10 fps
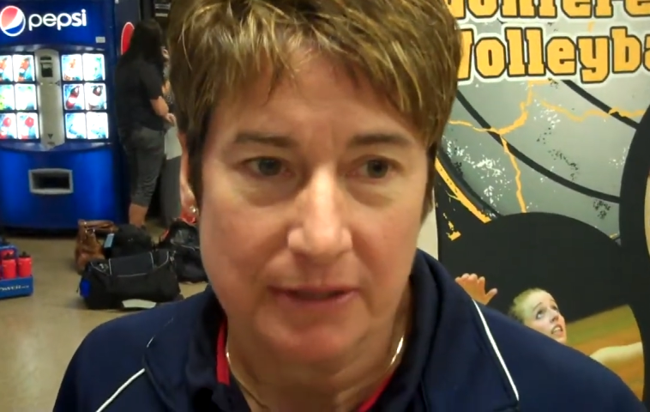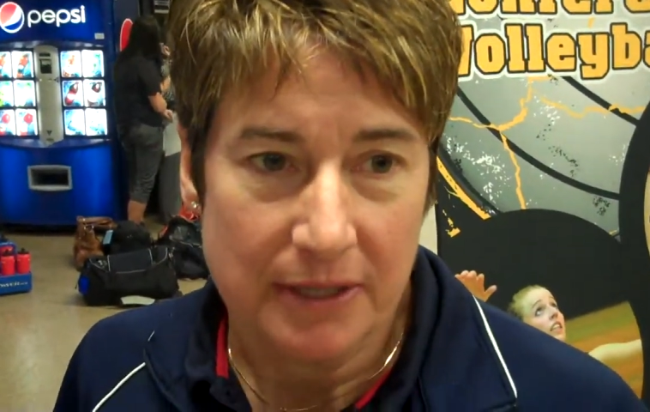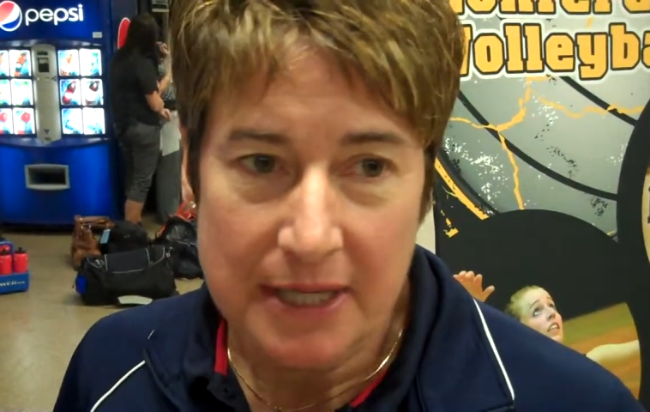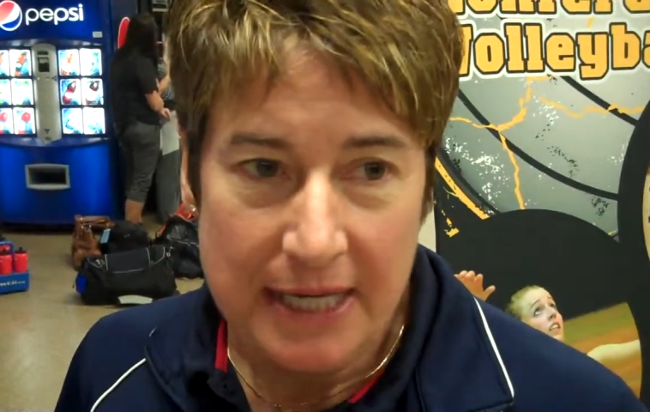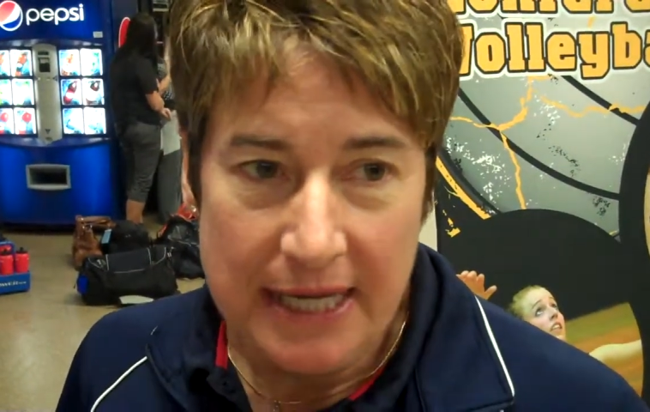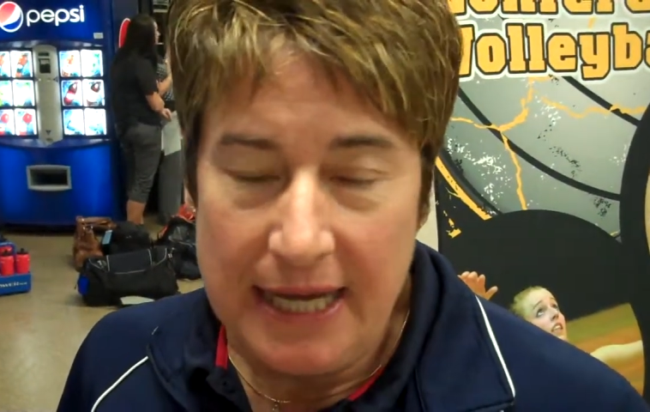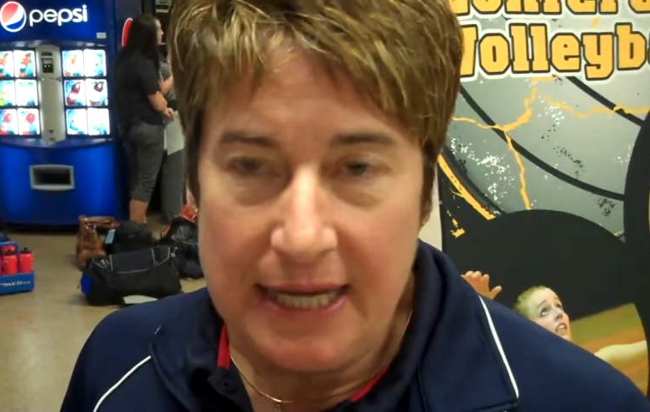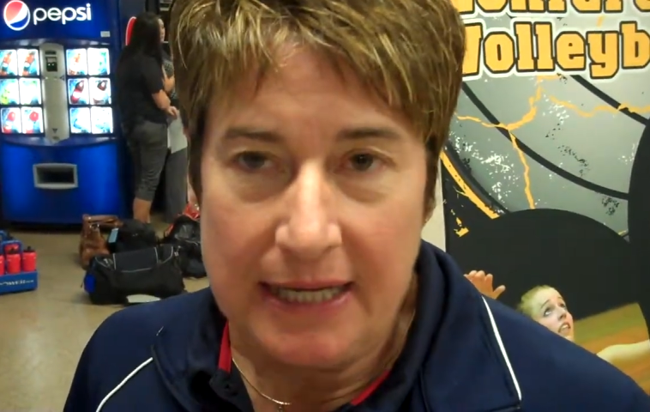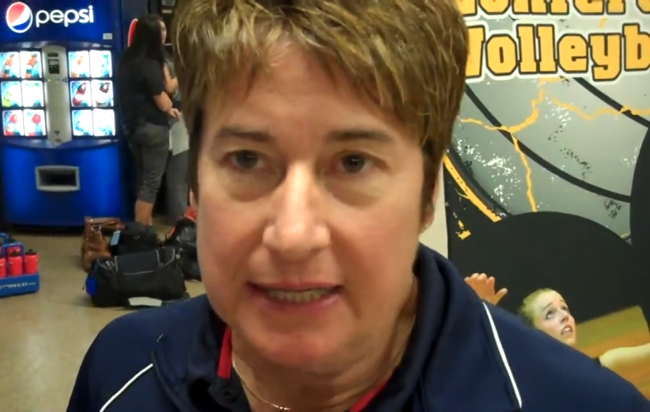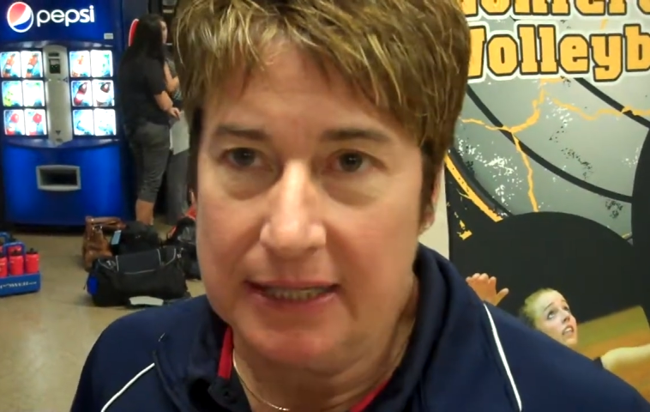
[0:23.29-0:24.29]
Speaker 1: but
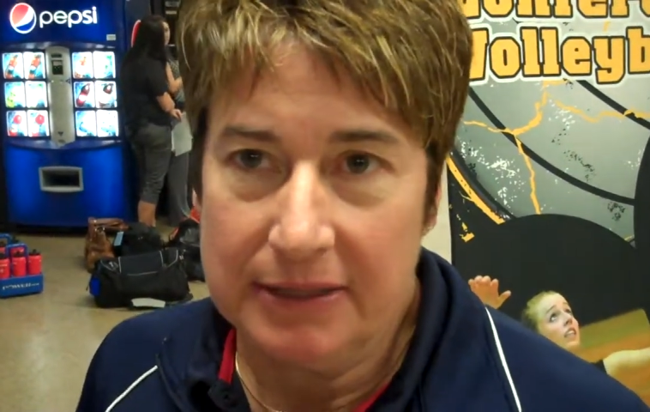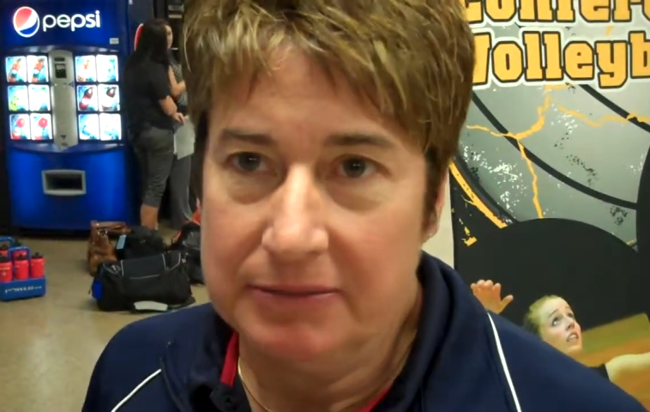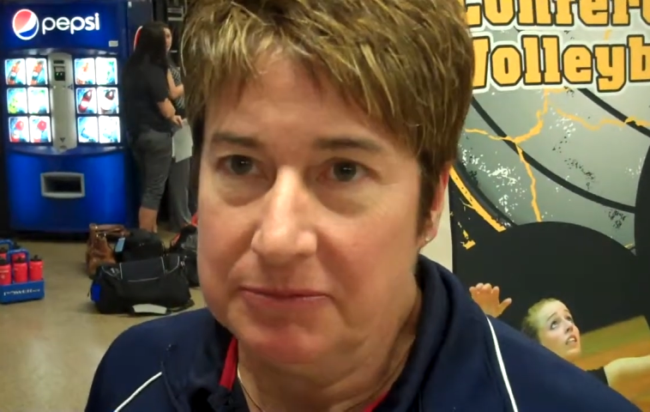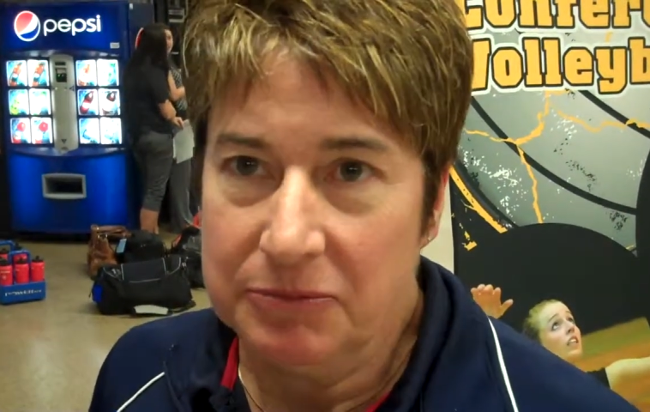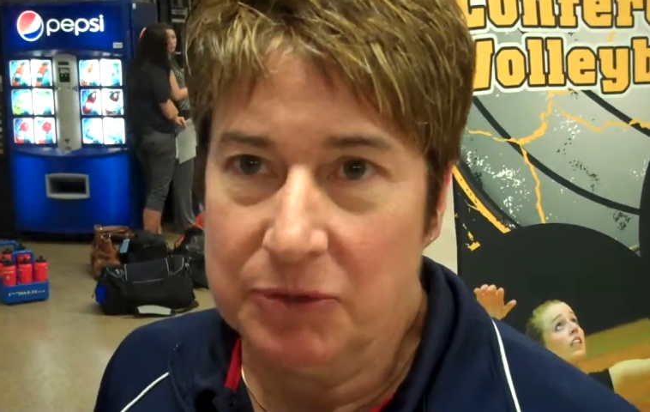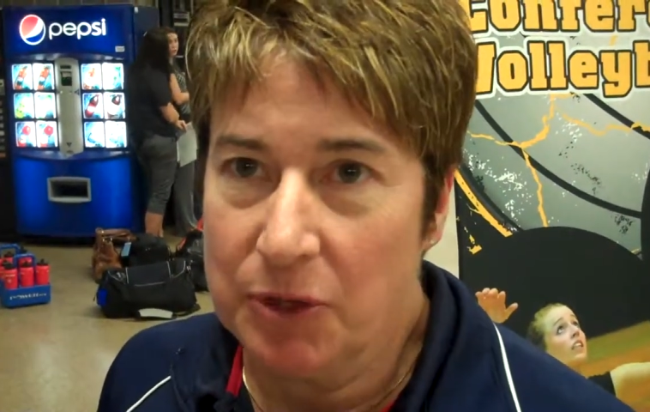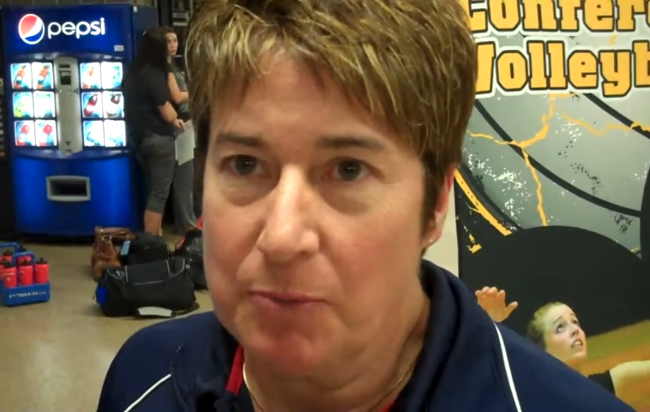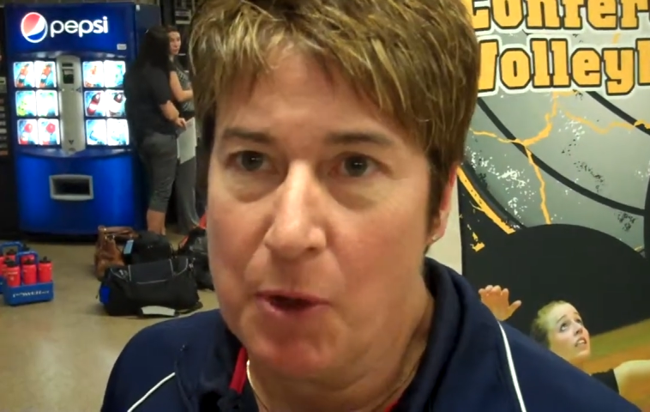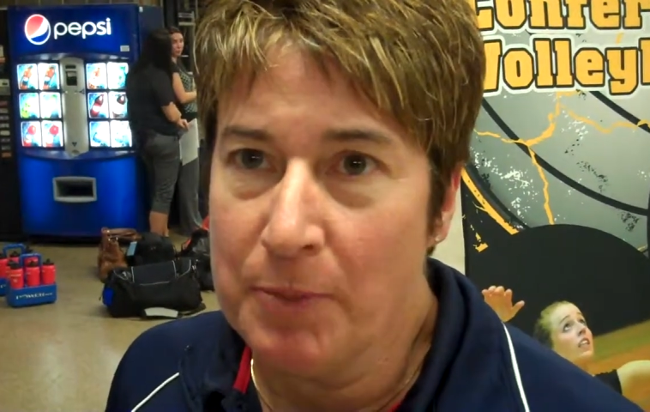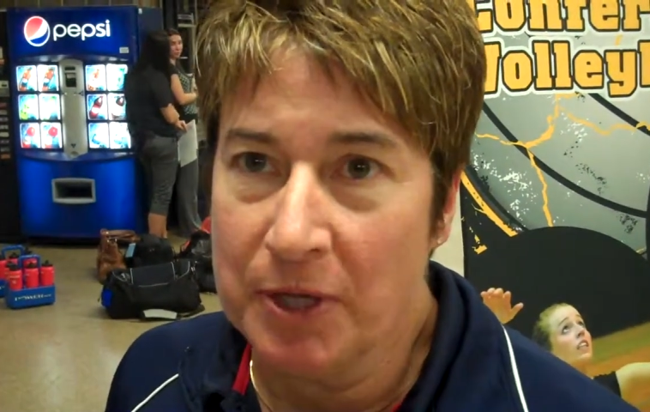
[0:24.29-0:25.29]
uh, you
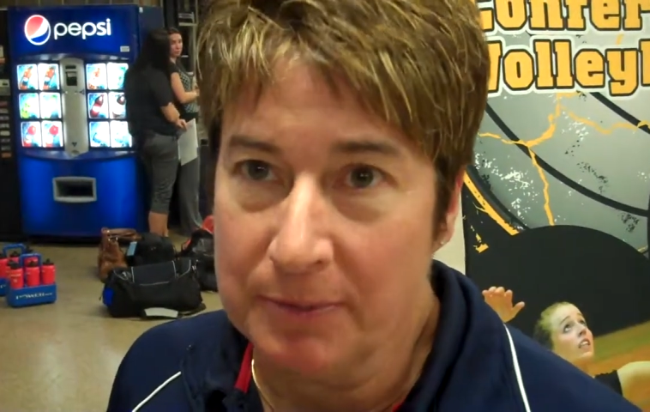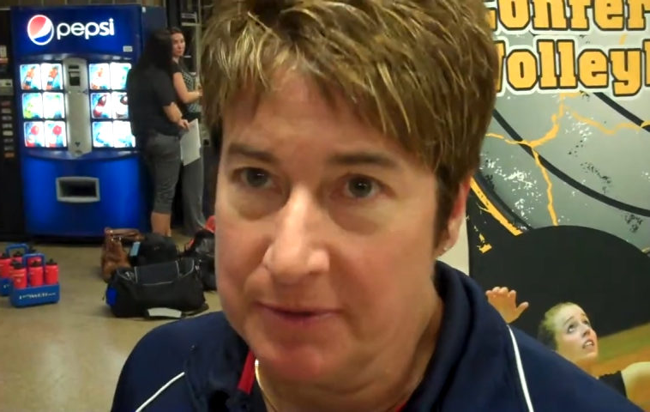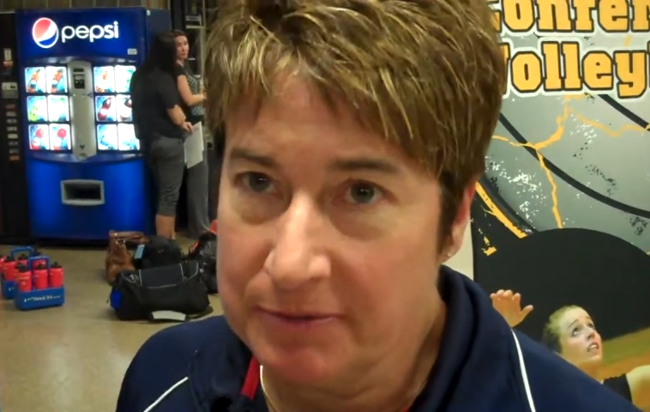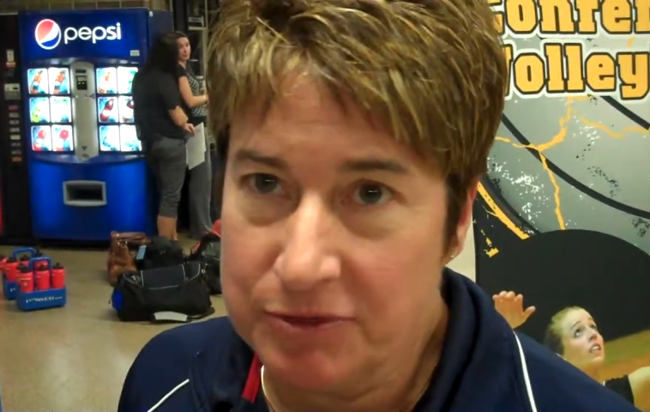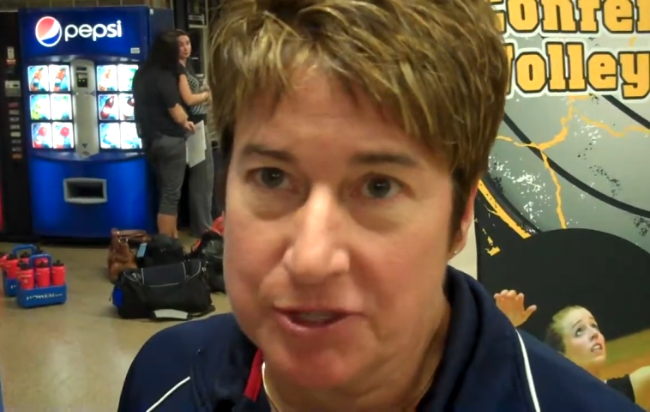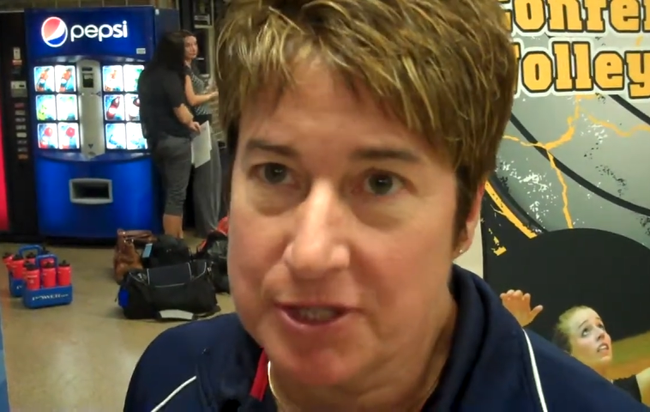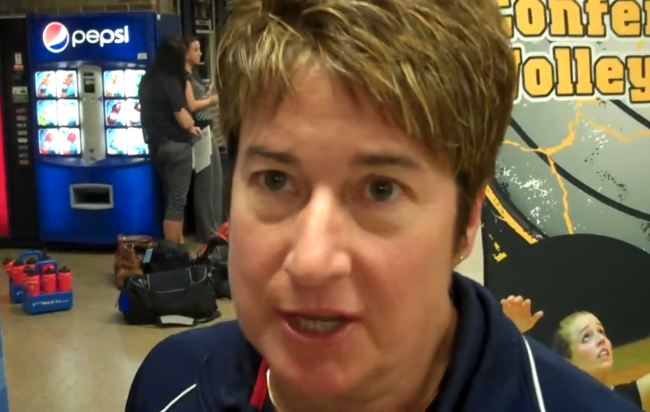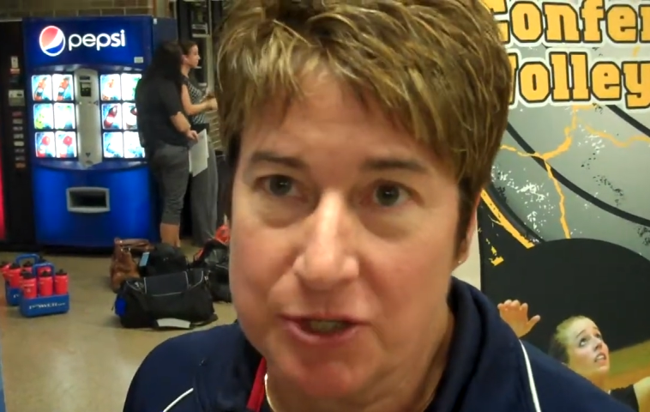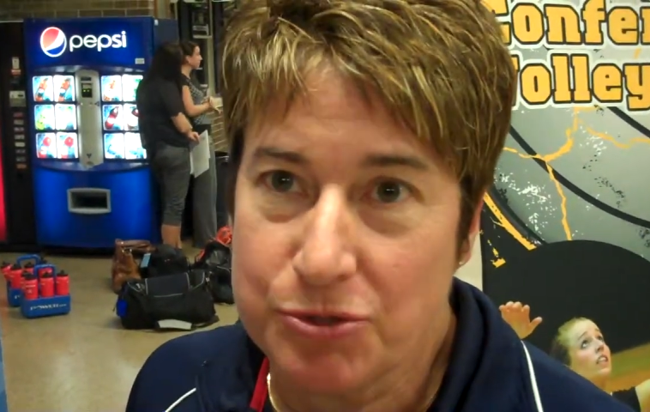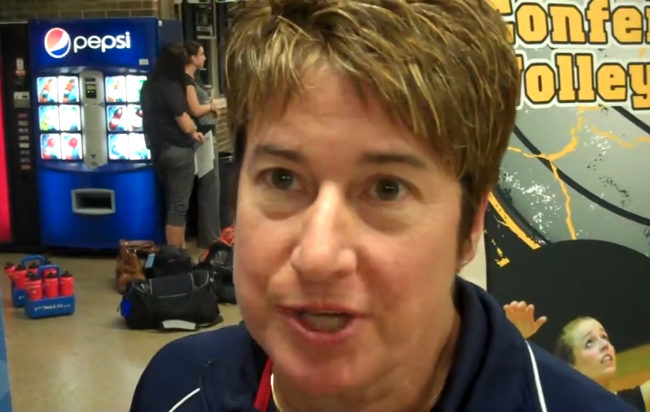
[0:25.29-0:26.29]
know, momentum. Just
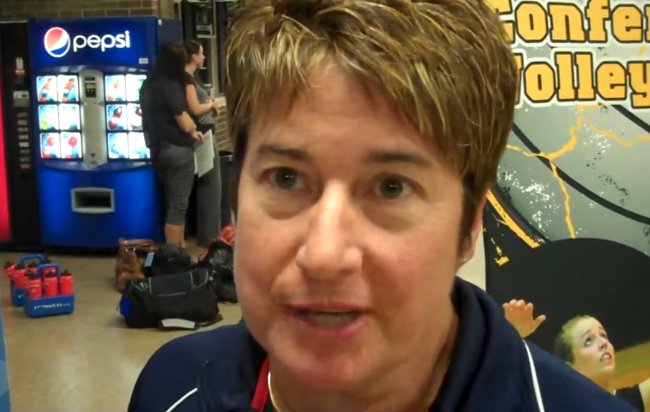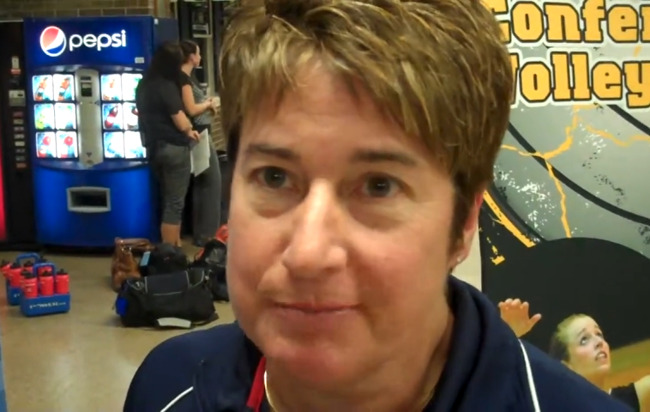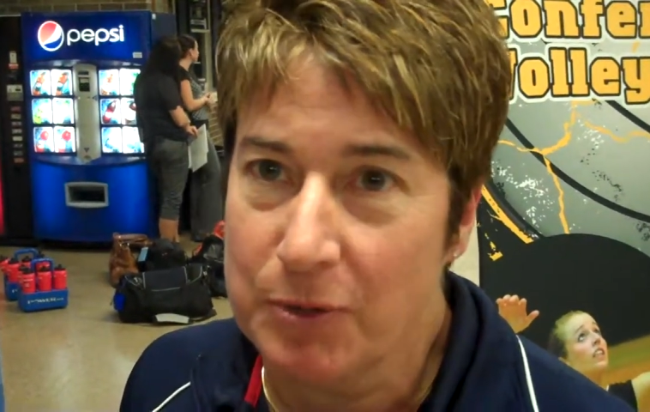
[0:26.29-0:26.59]
like you said,